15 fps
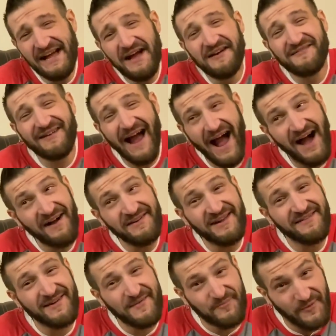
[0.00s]
Round
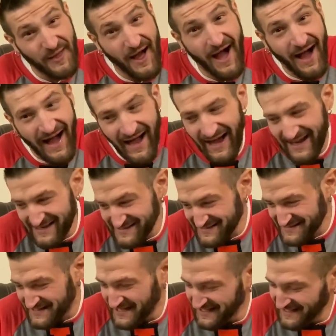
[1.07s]
of applause
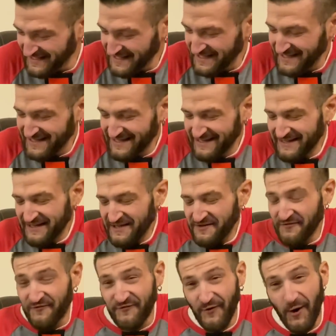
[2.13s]

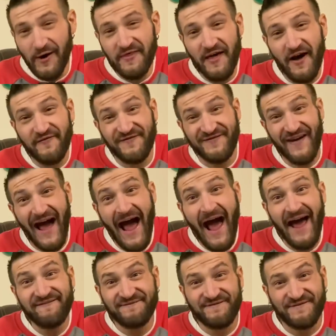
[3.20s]
for the
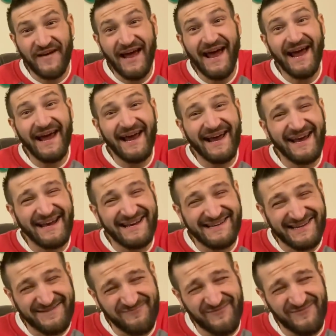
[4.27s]
fat thing.